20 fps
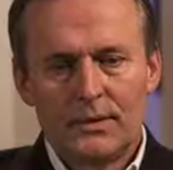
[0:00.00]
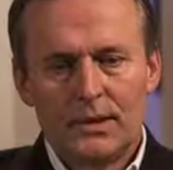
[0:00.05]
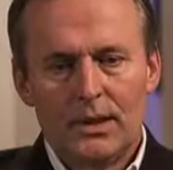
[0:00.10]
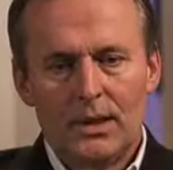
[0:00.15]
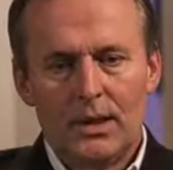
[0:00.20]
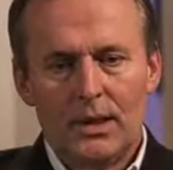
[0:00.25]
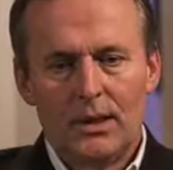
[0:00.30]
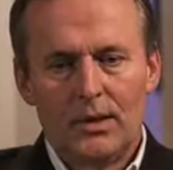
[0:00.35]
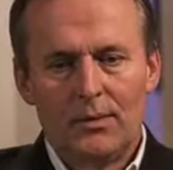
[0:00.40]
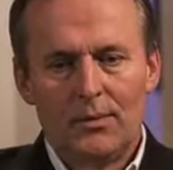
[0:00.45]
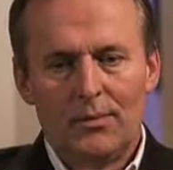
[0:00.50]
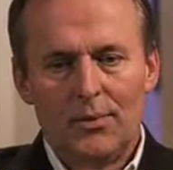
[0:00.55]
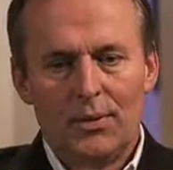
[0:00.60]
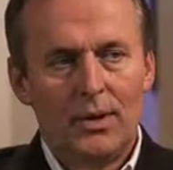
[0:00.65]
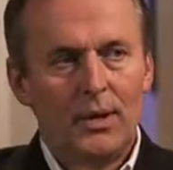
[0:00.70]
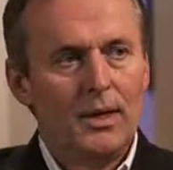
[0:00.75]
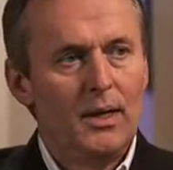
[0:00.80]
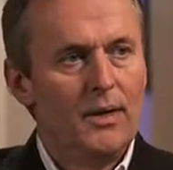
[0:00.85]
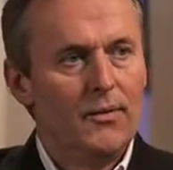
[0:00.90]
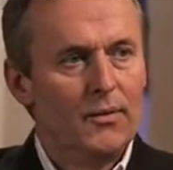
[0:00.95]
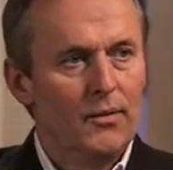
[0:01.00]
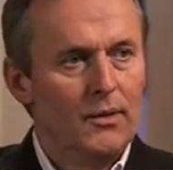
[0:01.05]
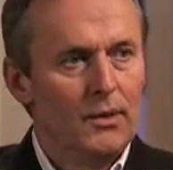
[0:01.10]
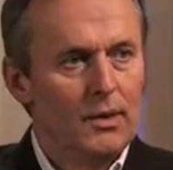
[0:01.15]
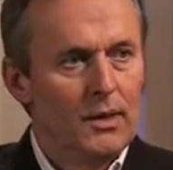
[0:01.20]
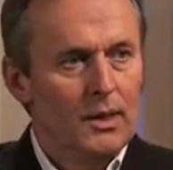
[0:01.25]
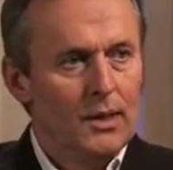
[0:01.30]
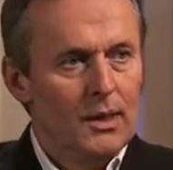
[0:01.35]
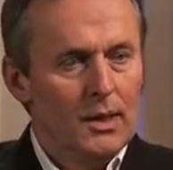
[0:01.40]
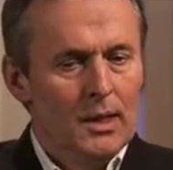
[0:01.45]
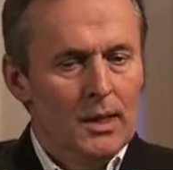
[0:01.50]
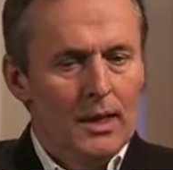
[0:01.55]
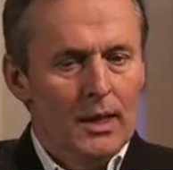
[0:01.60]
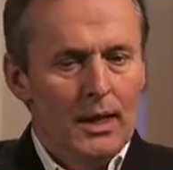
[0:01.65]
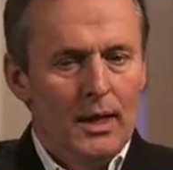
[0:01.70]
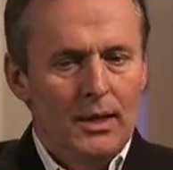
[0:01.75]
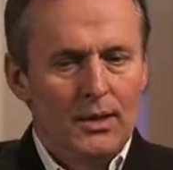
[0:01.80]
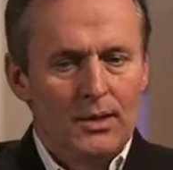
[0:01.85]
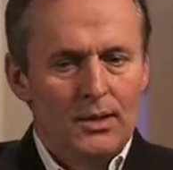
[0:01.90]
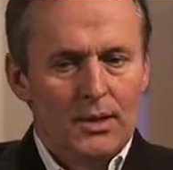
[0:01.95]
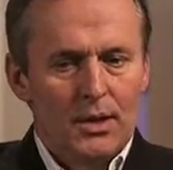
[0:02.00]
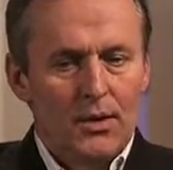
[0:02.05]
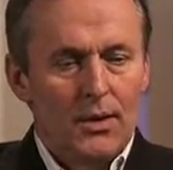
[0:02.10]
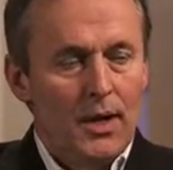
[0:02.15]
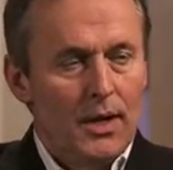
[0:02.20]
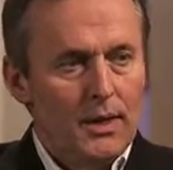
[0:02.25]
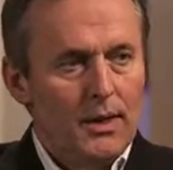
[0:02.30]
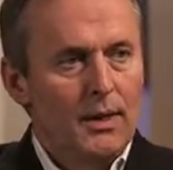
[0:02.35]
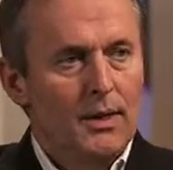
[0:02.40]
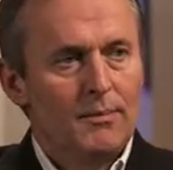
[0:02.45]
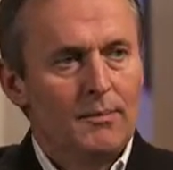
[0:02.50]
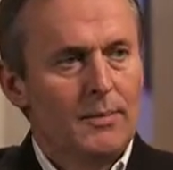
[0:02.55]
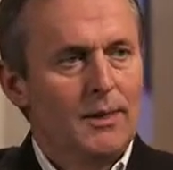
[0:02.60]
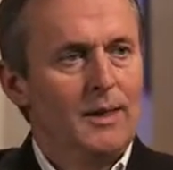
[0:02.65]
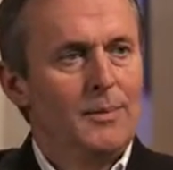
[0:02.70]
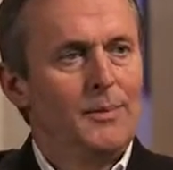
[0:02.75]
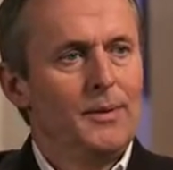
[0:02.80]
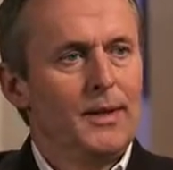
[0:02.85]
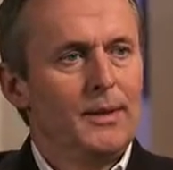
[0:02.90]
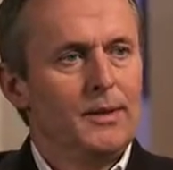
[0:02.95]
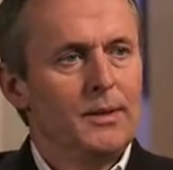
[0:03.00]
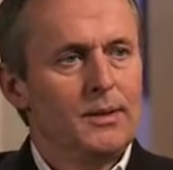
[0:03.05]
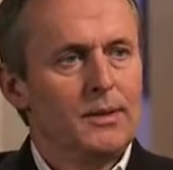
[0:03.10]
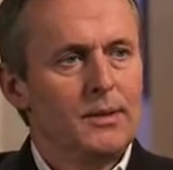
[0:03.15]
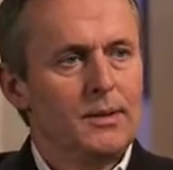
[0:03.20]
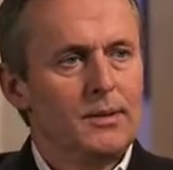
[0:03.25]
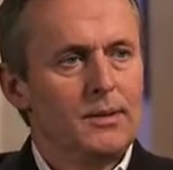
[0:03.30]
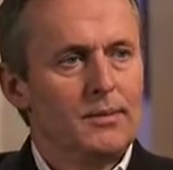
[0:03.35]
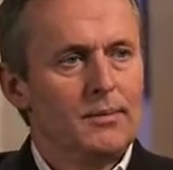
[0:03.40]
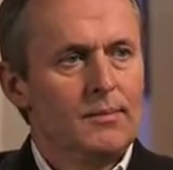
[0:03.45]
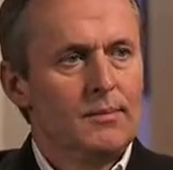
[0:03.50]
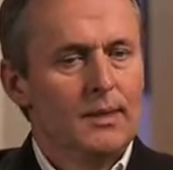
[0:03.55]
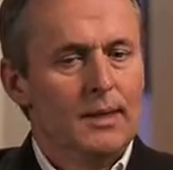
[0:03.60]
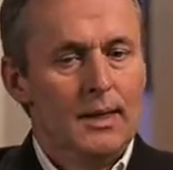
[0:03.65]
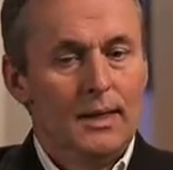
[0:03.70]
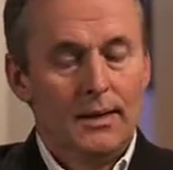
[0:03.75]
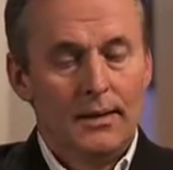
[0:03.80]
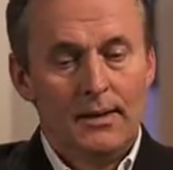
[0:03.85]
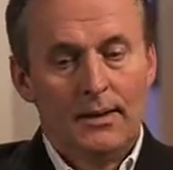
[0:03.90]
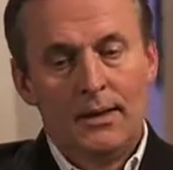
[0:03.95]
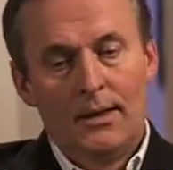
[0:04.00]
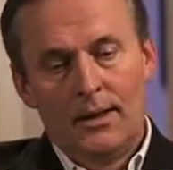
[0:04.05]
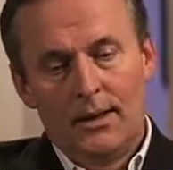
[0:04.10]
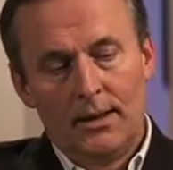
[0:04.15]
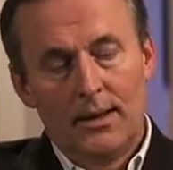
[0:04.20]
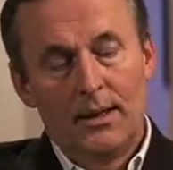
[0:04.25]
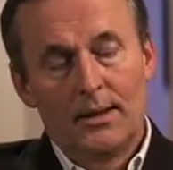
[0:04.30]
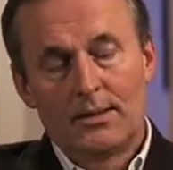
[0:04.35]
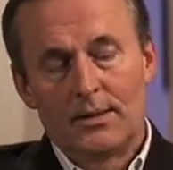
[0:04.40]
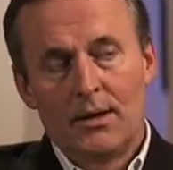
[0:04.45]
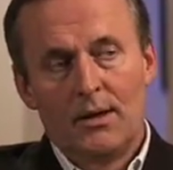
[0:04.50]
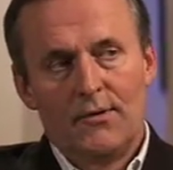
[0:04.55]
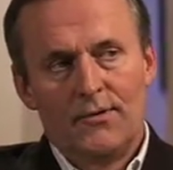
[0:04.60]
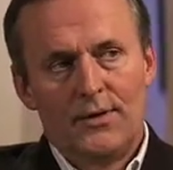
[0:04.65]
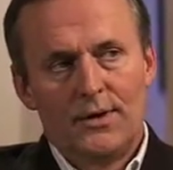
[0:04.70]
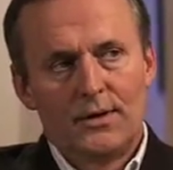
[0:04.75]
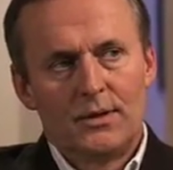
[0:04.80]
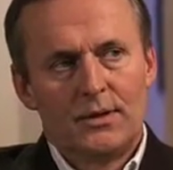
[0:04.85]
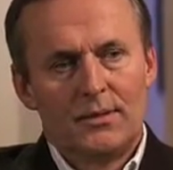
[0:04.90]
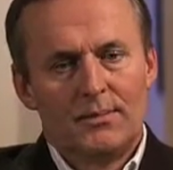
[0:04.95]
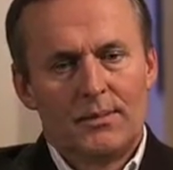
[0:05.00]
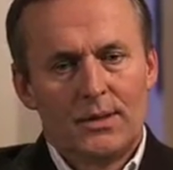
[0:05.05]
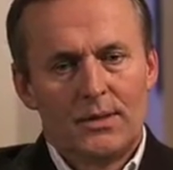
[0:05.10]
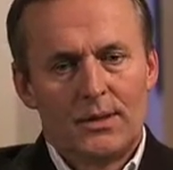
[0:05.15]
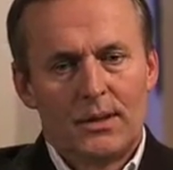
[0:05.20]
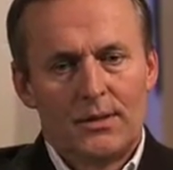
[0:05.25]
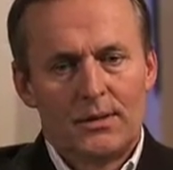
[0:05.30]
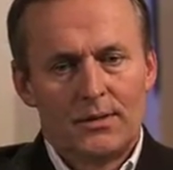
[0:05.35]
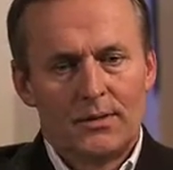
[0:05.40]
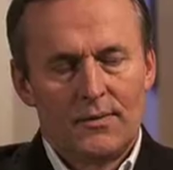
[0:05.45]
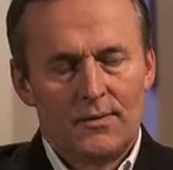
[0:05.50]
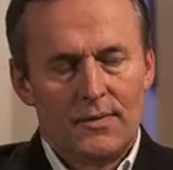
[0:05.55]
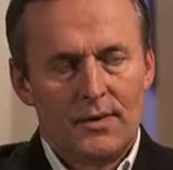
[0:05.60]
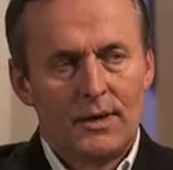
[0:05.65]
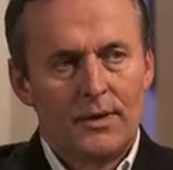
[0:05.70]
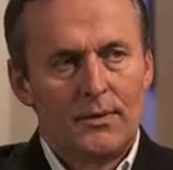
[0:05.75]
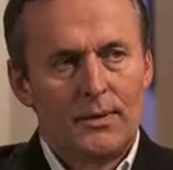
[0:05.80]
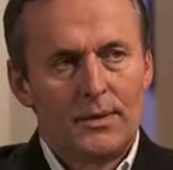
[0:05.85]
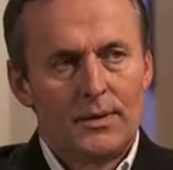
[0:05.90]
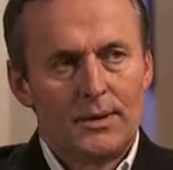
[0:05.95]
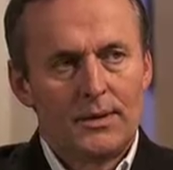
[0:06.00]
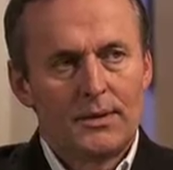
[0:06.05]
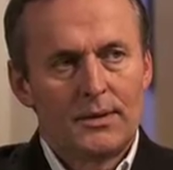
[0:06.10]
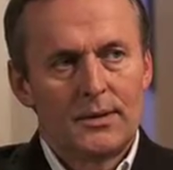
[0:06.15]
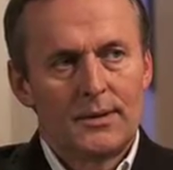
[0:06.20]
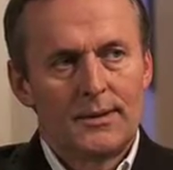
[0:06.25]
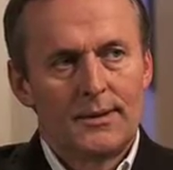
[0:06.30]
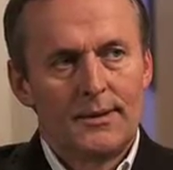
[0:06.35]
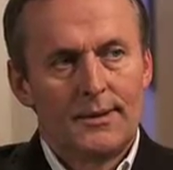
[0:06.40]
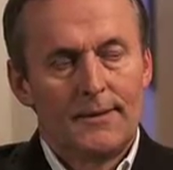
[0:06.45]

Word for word: you know, pretty evil, and show how he can manipulate the system. And again, it's all fiction, but it's also very realistic.